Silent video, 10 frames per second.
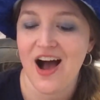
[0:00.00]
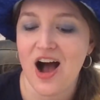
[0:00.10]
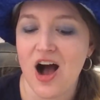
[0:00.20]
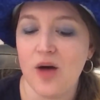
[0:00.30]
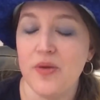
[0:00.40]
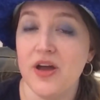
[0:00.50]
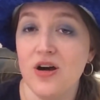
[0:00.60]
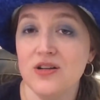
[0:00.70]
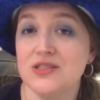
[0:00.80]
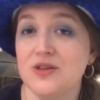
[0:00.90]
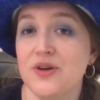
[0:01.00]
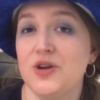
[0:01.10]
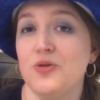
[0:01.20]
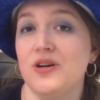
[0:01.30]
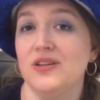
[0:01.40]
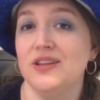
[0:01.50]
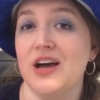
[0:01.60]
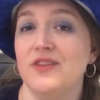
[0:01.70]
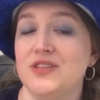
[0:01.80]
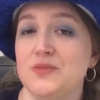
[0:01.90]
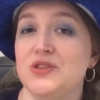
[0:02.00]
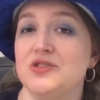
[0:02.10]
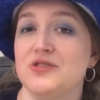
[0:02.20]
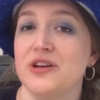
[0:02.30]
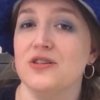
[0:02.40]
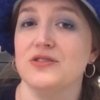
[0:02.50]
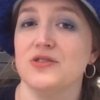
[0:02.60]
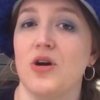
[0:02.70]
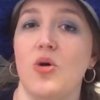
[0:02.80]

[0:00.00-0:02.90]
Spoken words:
And also, I know a lot of demonstrators are